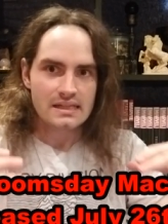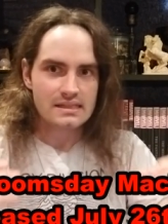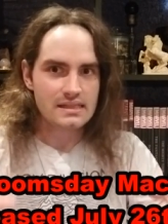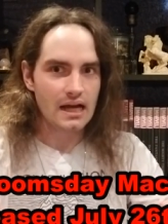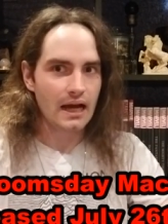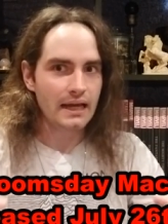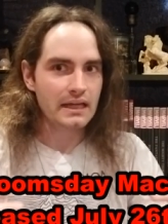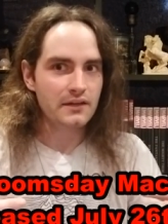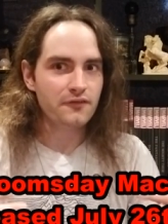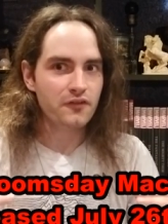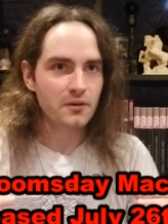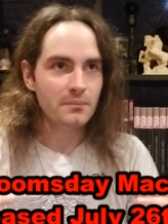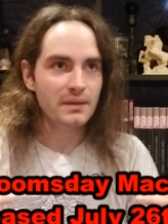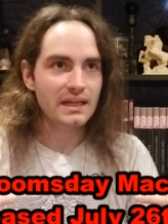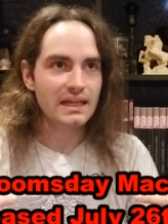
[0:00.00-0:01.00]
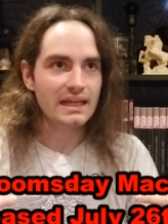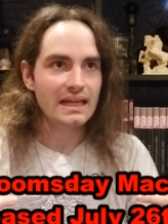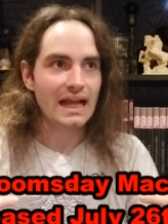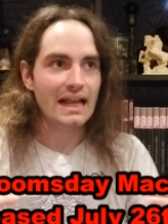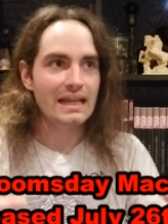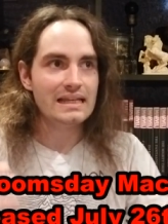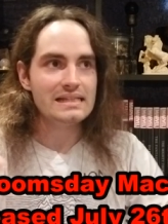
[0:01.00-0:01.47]
tight for me,
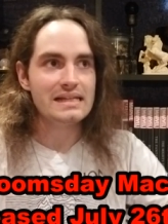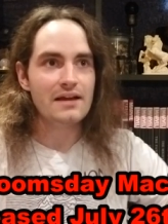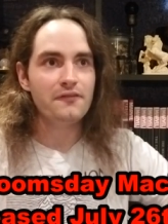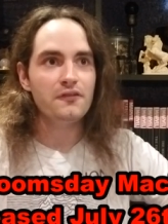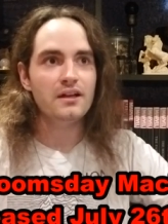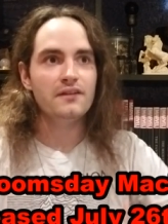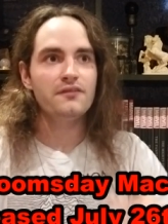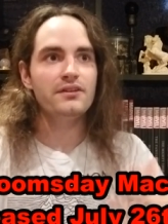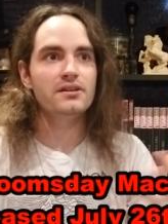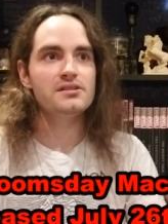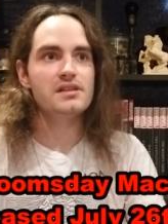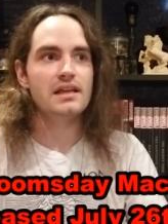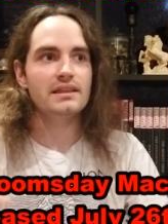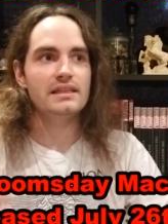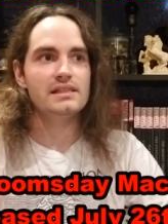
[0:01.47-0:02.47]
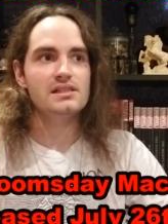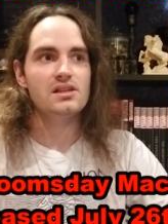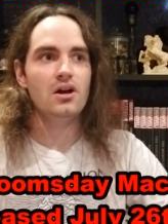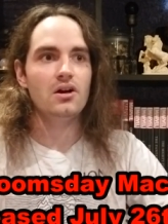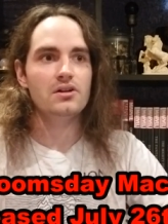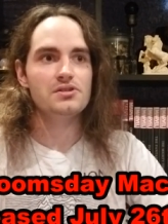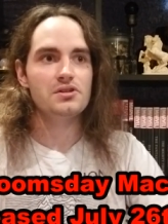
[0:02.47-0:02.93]
and it definitely feels like these
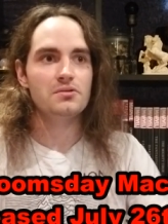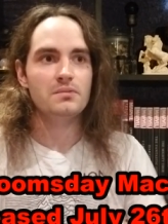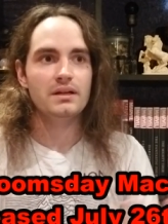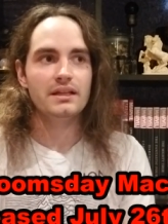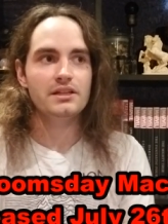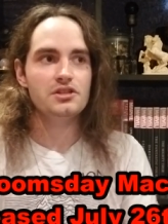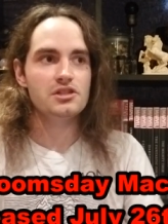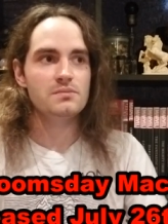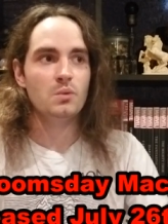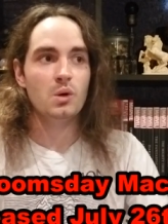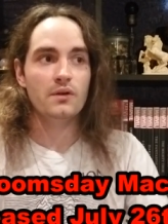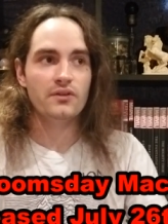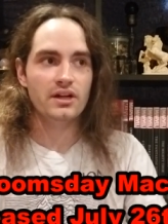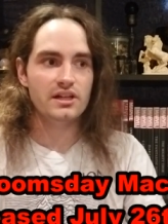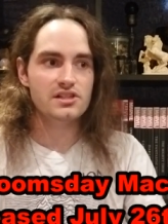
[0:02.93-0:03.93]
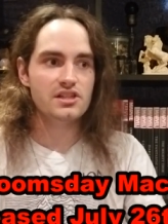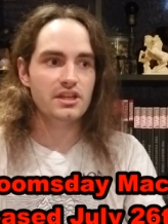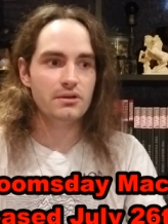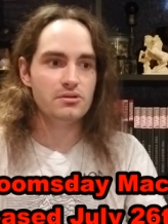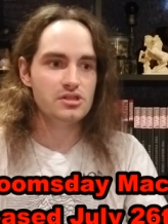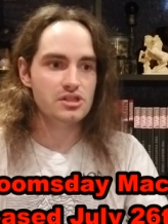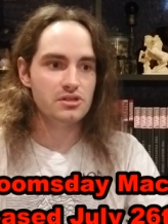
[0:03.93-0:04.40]
songs are really just more of an
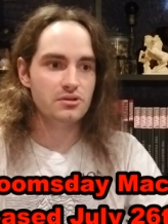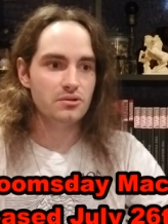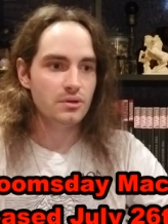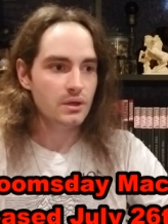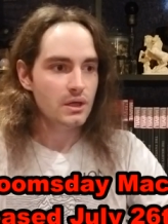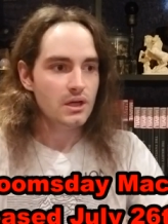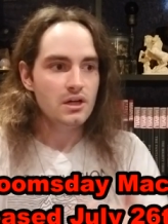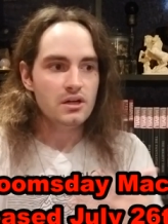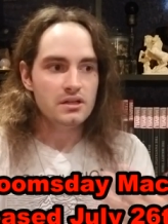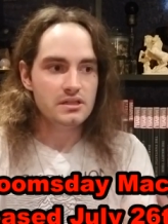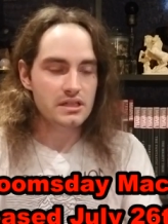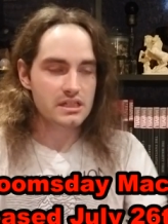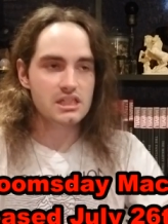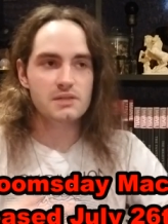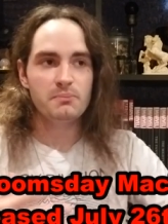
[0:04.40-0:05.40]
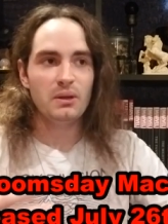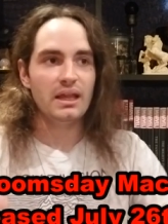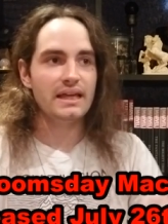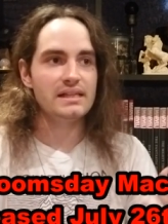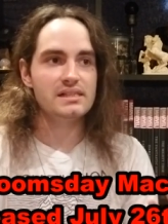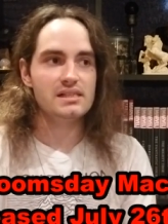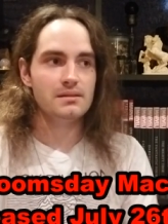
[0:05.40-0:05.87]
excuse to
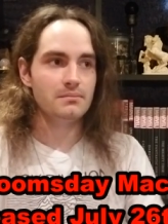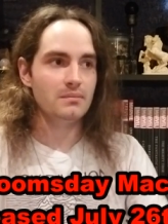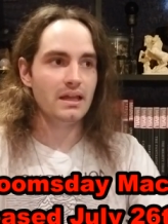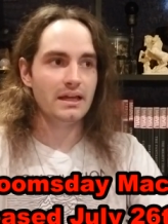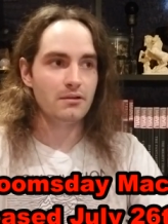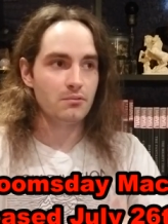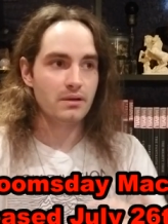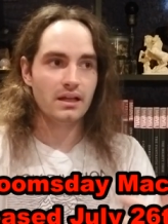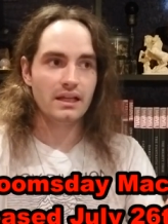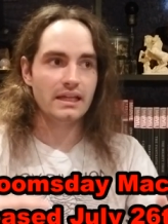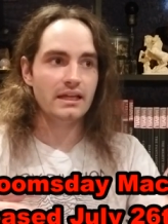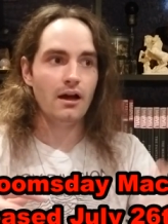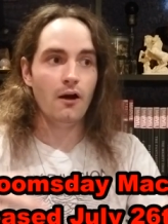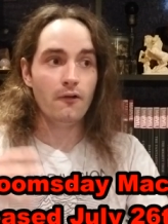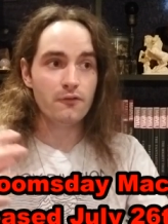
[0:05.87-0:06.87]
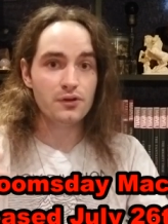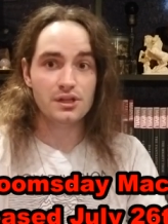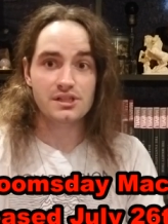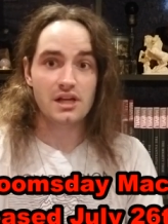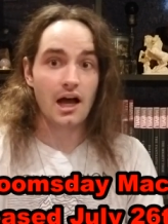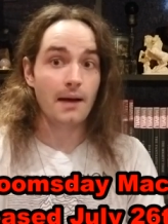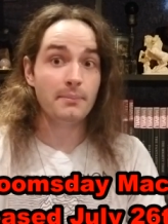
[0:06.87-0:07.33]
display some, like, really
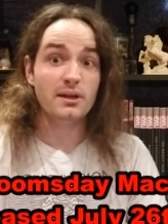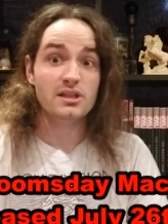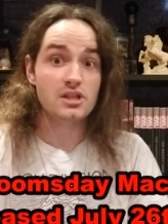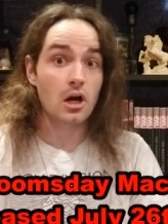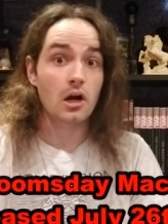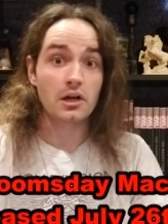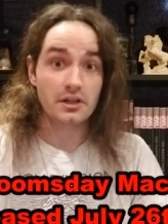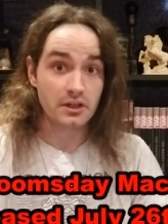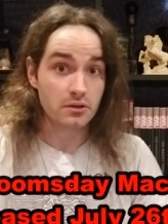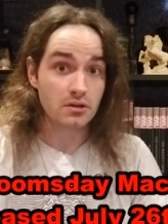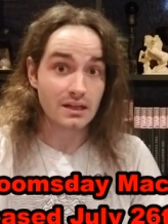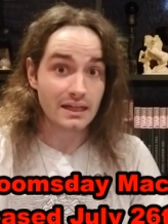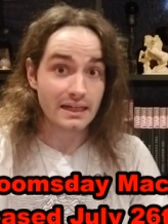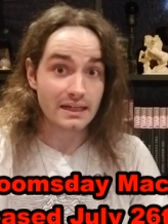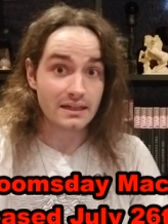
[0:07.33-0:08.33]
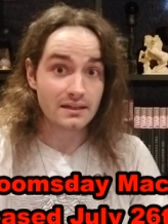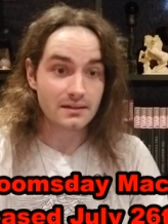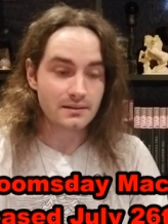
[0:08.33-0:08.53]
over-the-top guitar noodling.